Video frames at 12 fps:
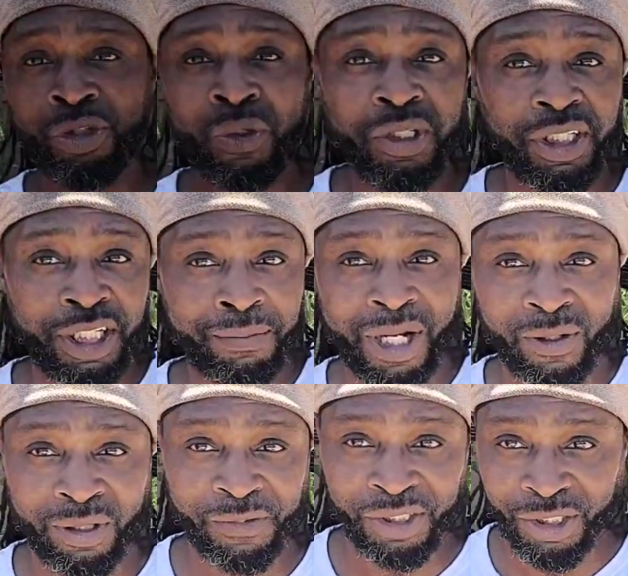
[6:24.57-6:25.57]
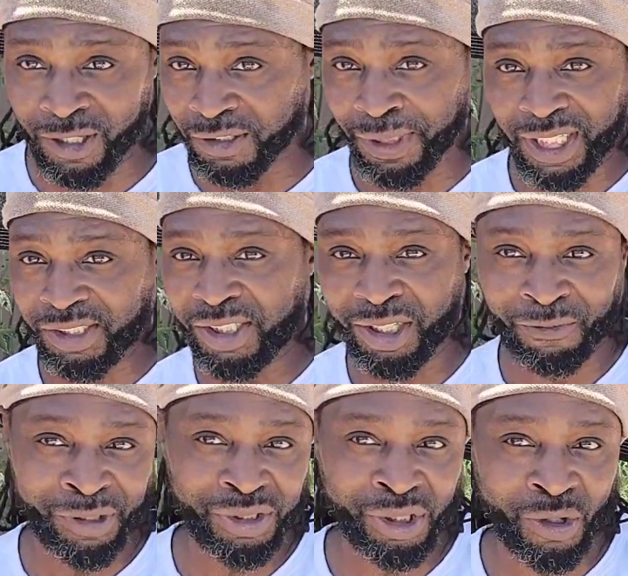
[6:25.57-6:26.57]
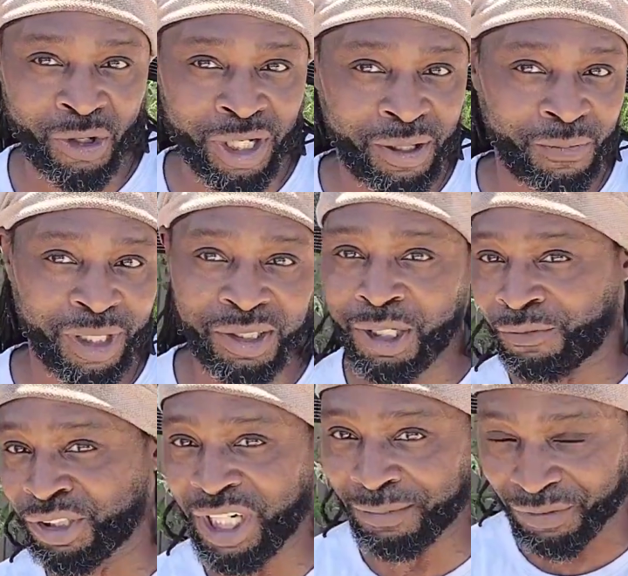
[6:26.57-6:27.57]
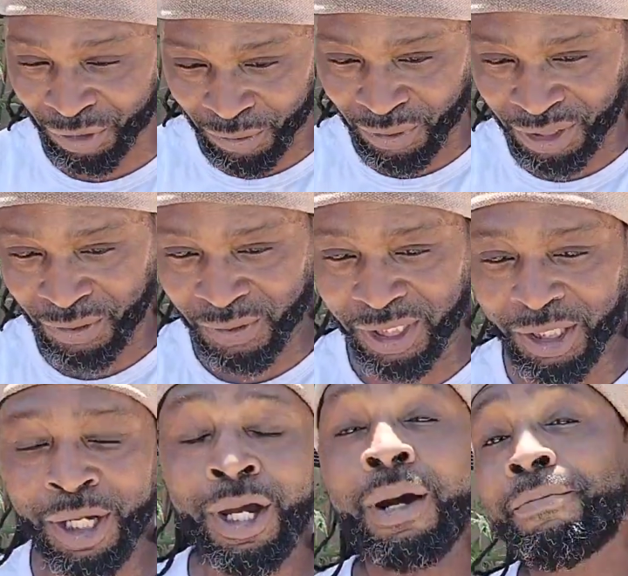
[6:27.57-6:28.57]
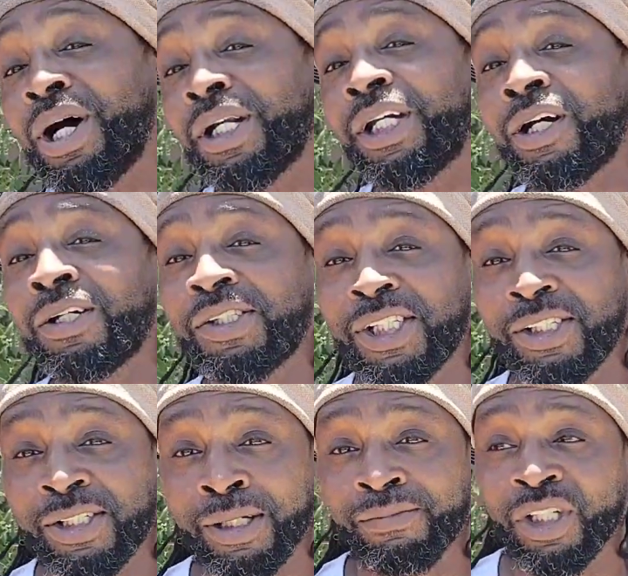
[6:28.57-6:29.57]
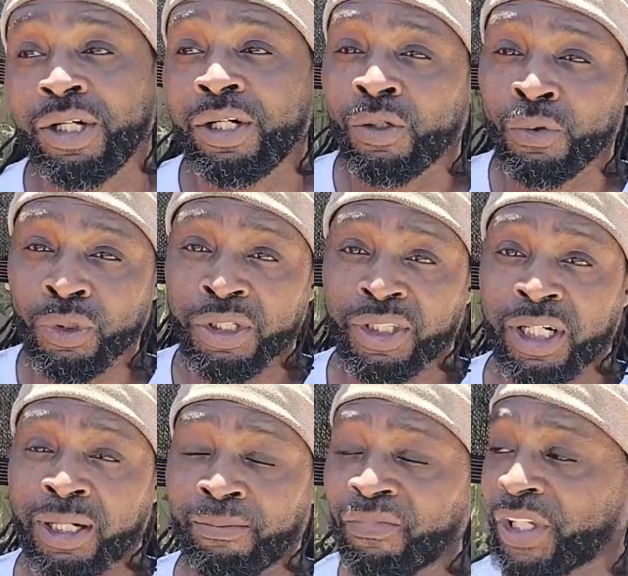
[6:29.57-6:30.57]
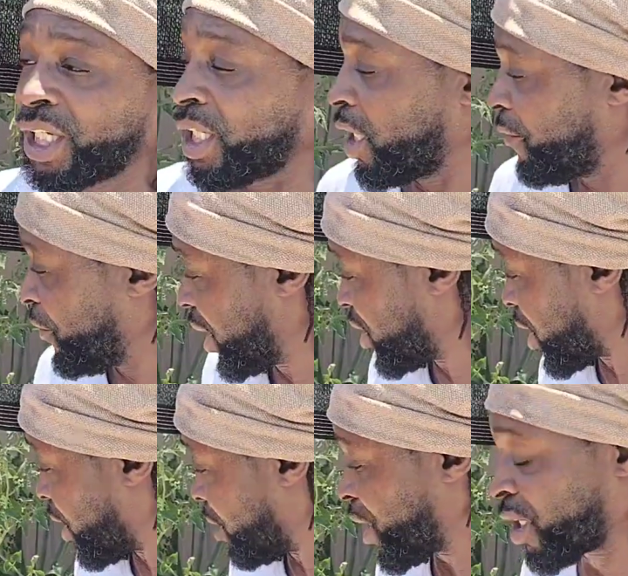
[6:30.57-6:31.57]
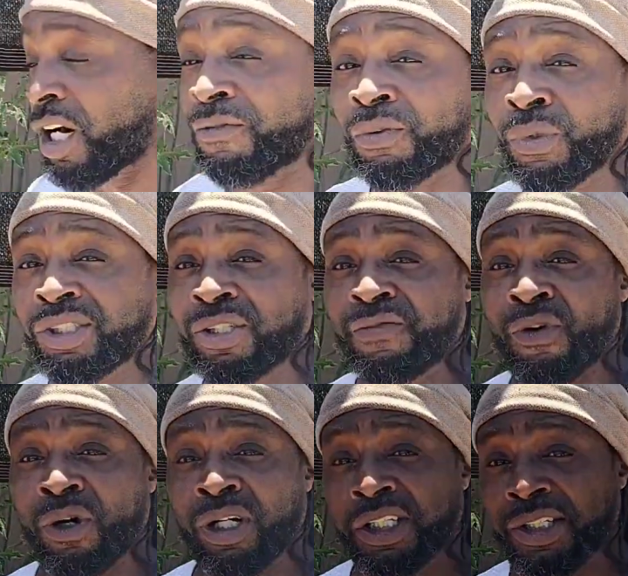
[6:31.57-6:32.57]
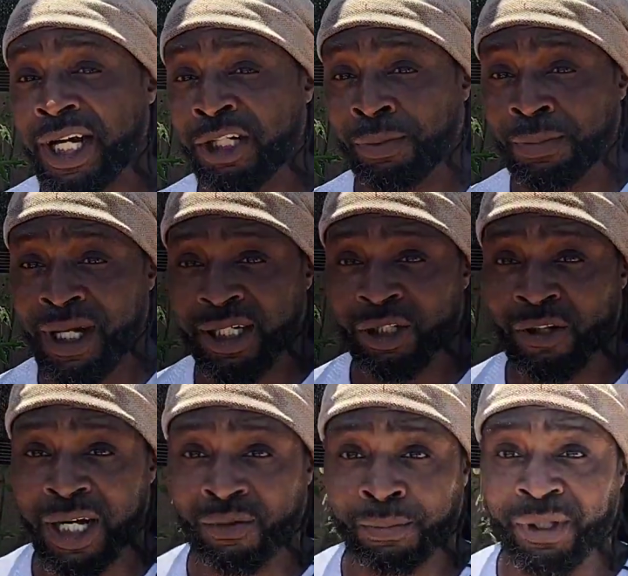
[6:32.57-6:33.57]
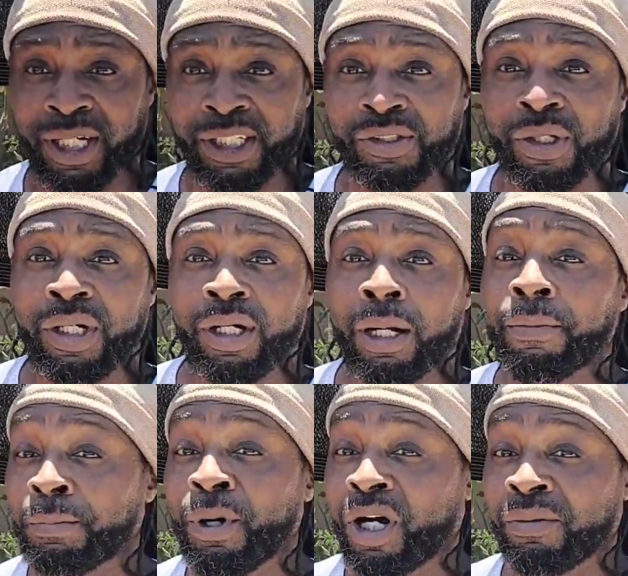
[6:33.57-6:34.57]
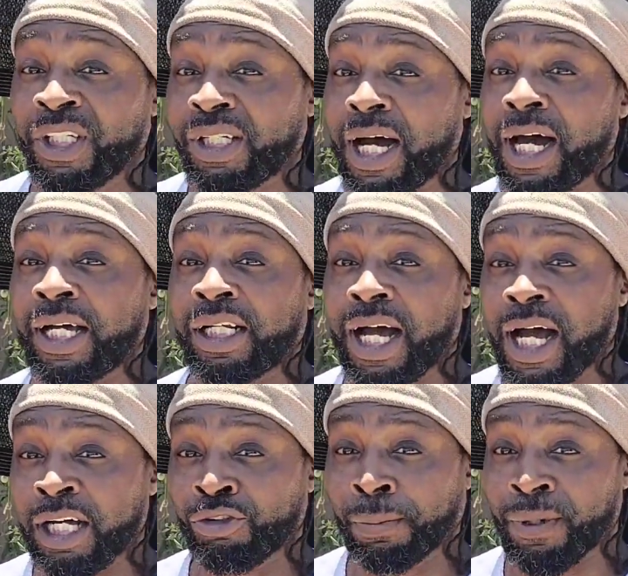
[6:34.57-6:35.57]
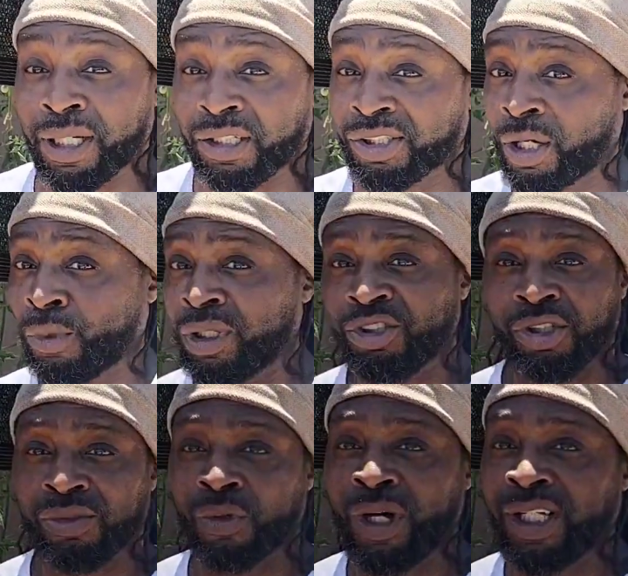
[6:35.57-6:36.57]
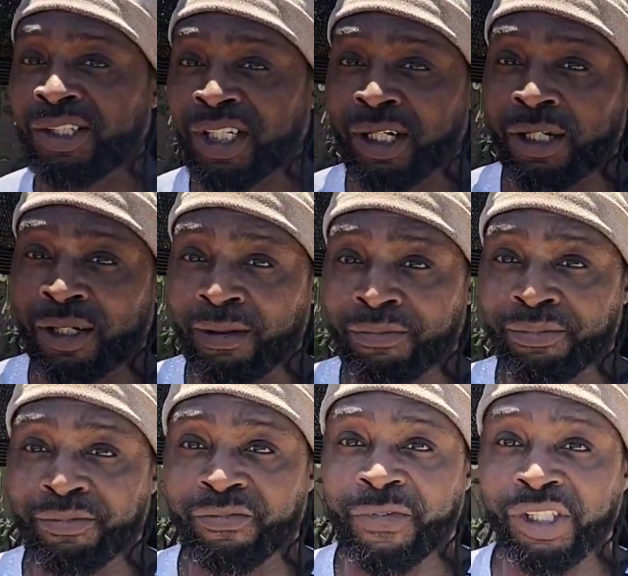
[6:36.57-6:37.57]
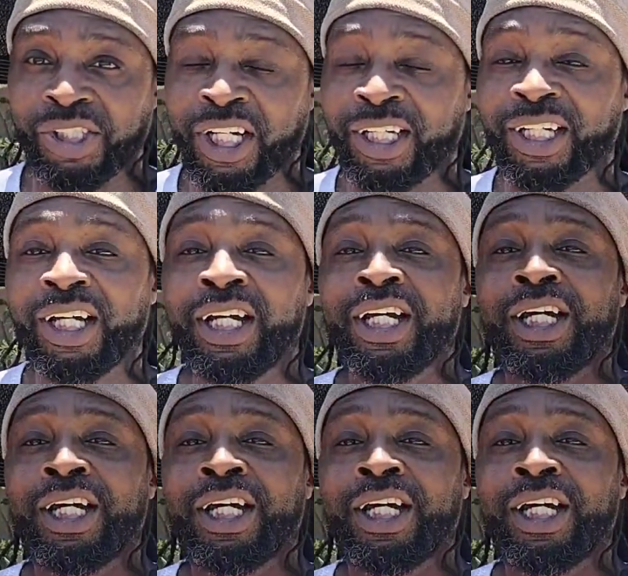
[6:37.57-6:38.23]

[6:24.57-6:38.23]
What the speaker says: controlling the amount of exhaust, but that's a different story with a different type of cooling unit. But in our systems, rule of thumb, if it's a covered reservoir and it's hydroponic or aquaponics, and hydroponics, so I wouldn't just throw ice in a fish tank,